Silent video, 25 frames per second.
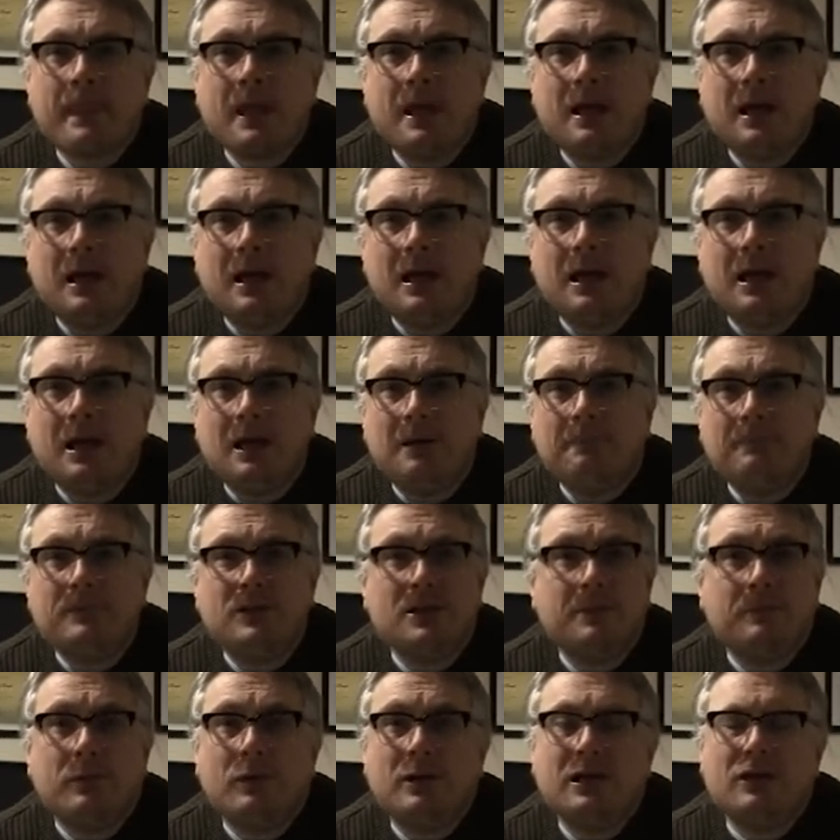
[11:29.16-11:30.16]

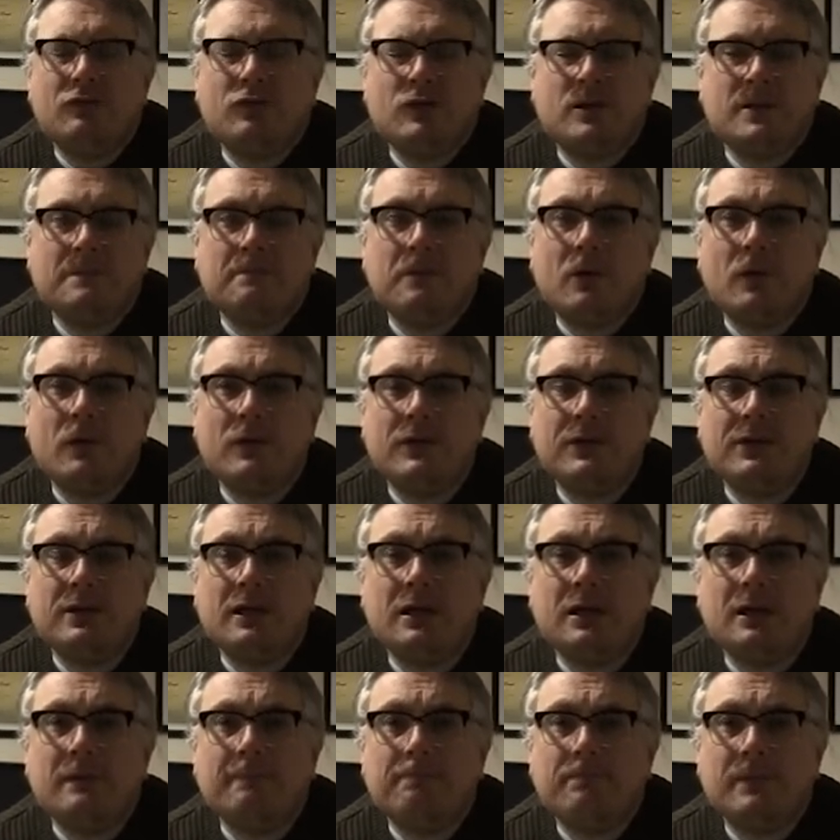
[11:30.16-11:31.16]
to put a response
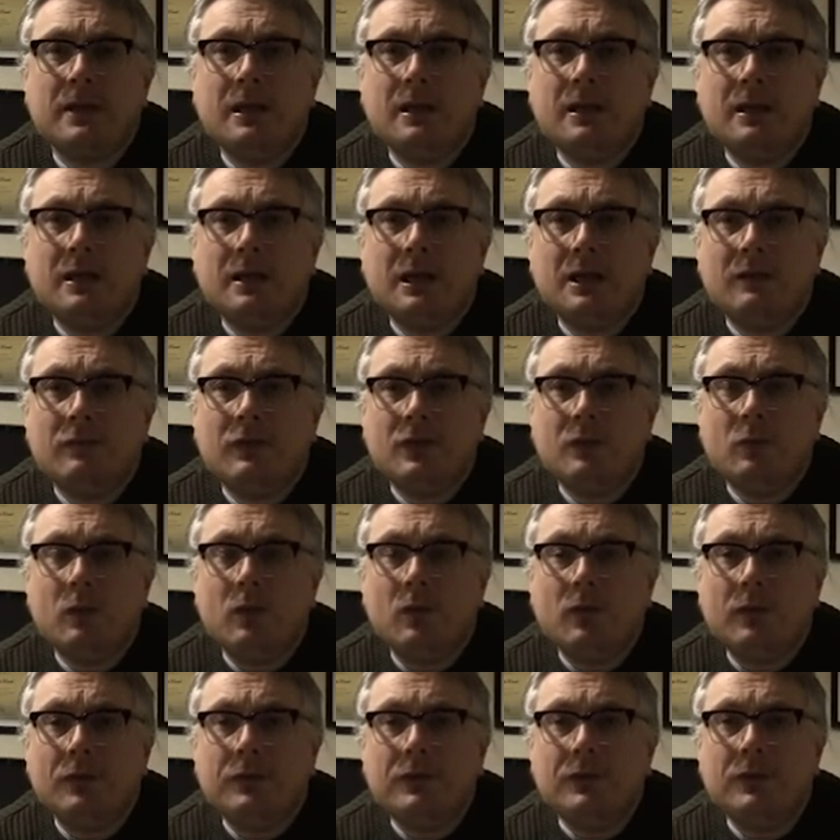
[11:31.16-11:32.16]
in if you
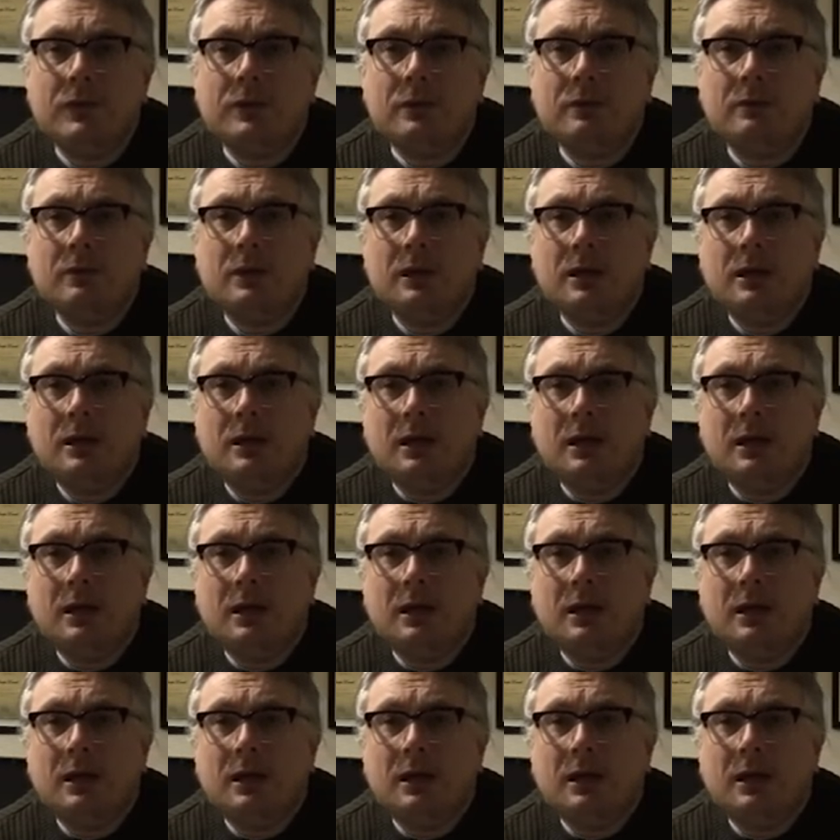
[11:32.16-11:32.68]
want to.